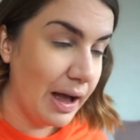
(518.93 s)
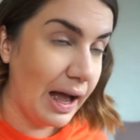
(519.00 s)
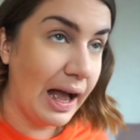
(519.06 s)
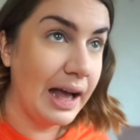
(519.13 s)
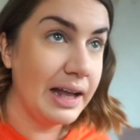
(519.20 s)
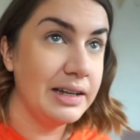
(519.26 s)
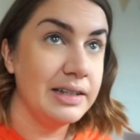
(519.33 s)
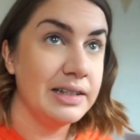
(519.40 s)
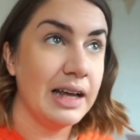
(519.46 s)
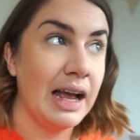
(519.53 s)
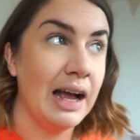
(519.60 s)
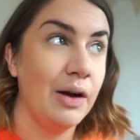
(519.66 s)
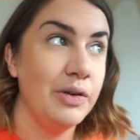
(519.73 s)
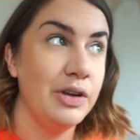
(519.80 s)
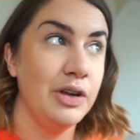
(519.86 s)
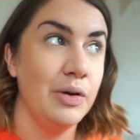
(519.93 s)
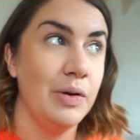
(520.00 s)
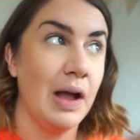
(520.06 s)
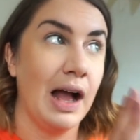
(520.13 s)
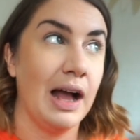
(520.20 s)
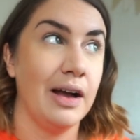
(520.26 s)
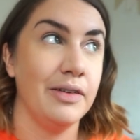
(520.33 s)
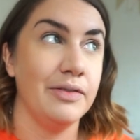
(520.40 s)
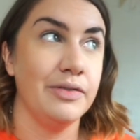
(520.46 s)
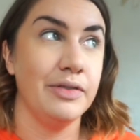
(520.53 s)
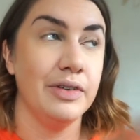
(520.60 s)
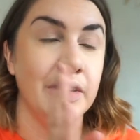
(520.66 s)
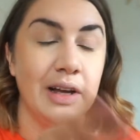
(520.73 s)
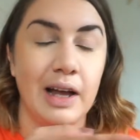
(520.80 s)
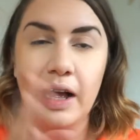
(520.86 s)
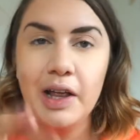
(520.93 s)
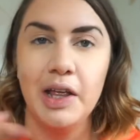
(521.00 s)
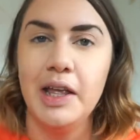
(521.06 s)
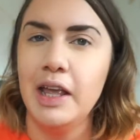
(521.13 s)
and how you